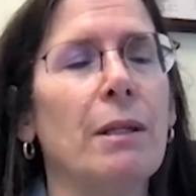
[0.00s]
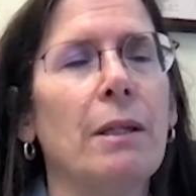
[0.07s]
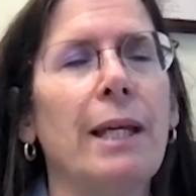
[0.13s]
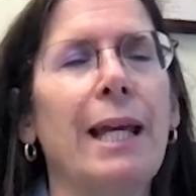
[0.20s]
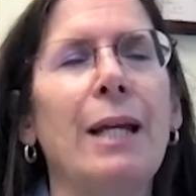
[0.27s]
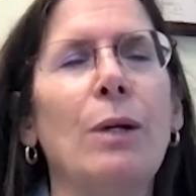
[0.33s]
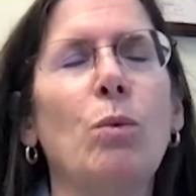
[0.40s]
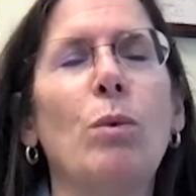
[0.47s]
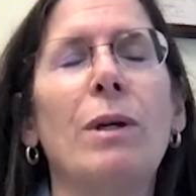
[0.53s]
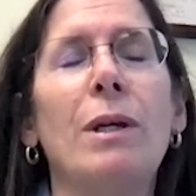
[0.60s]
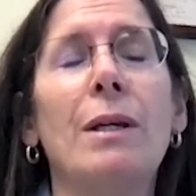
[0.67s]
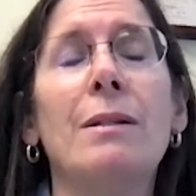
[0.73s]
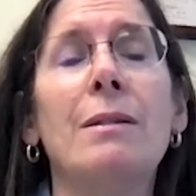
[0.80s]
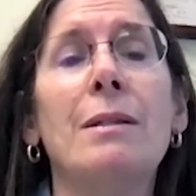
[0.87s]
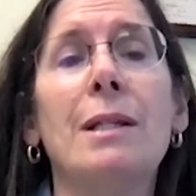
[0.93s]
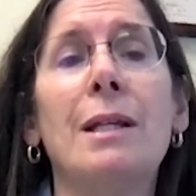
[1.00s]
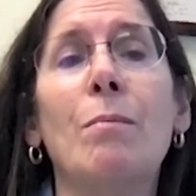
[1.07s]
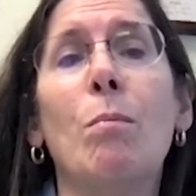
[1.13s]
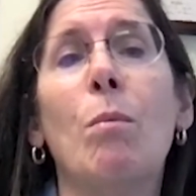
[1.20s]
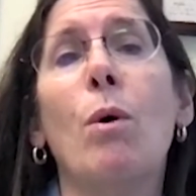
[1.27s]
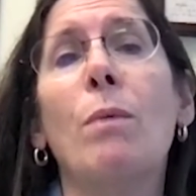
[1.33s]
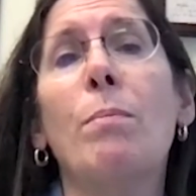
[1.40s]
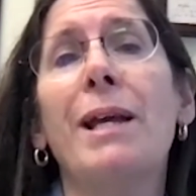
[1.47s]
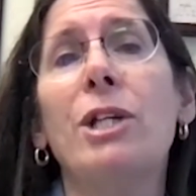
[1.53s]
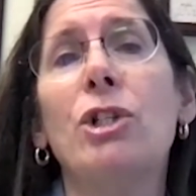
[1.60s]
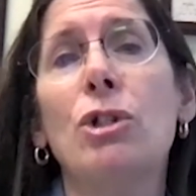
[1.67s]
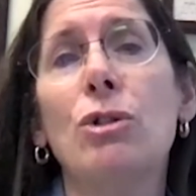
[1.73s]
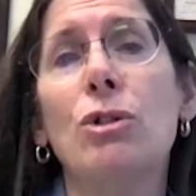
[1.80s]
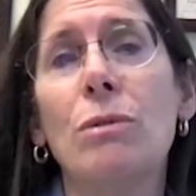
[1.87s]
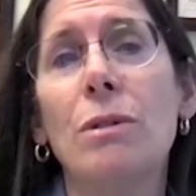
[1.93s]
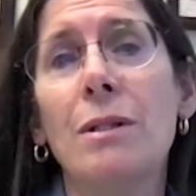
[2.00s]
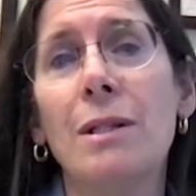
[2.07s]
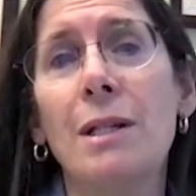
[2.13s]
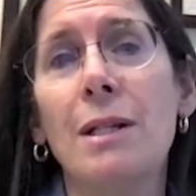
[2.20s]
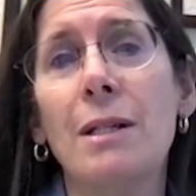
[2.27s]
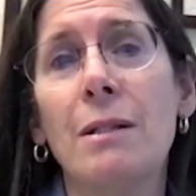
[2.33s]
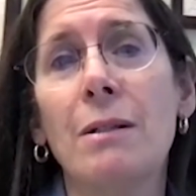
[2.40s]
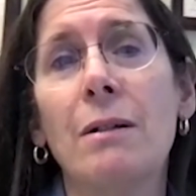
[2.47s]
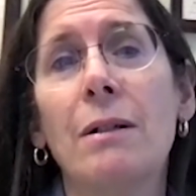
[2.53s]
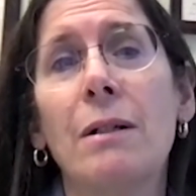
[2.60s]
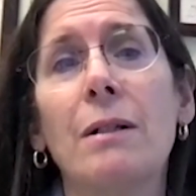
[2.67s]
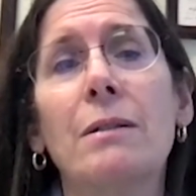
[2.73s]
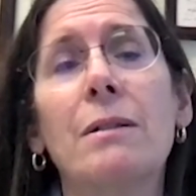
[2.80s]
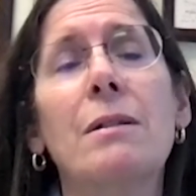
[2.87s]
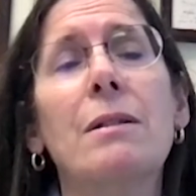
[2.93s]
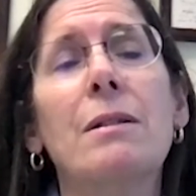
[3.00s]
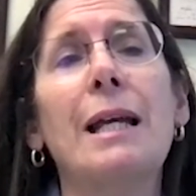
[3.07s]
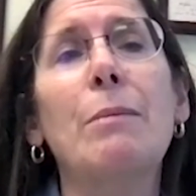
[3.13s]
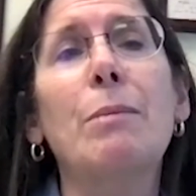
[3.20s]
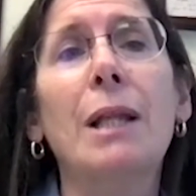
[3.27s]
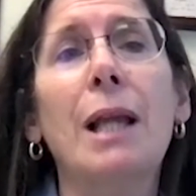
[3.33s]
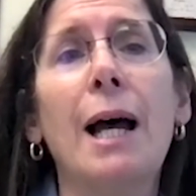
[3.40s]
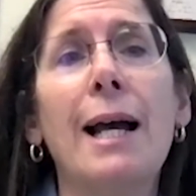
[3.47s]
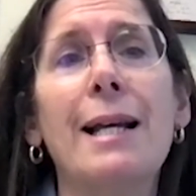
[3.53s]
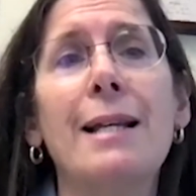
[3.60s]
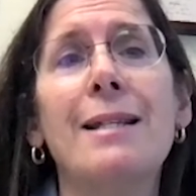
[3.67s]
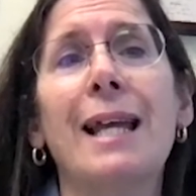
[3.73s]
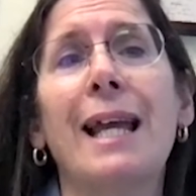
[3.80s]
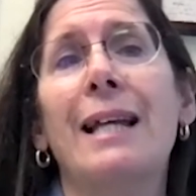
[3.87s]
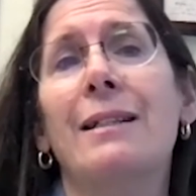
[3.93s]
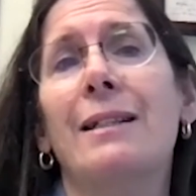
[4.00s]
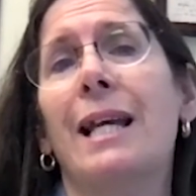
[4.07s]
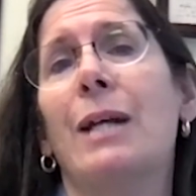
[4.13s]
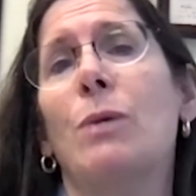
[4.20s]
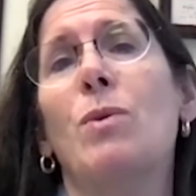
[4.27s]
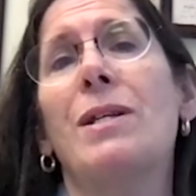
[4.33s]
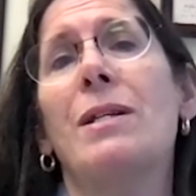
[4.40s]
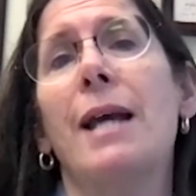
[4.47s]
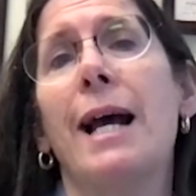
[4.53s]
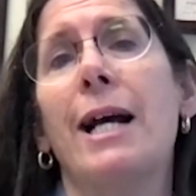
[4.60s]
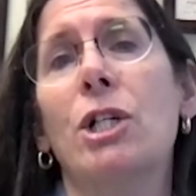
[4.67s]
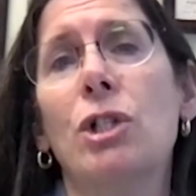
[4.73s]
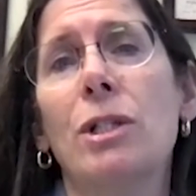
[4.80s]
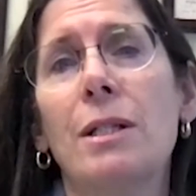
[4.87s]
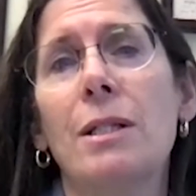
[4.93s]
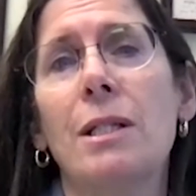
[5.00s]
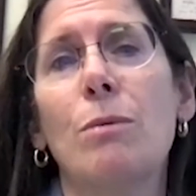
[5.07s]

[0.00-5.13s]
can we see more patients whose disease are stabilized, and can we actually see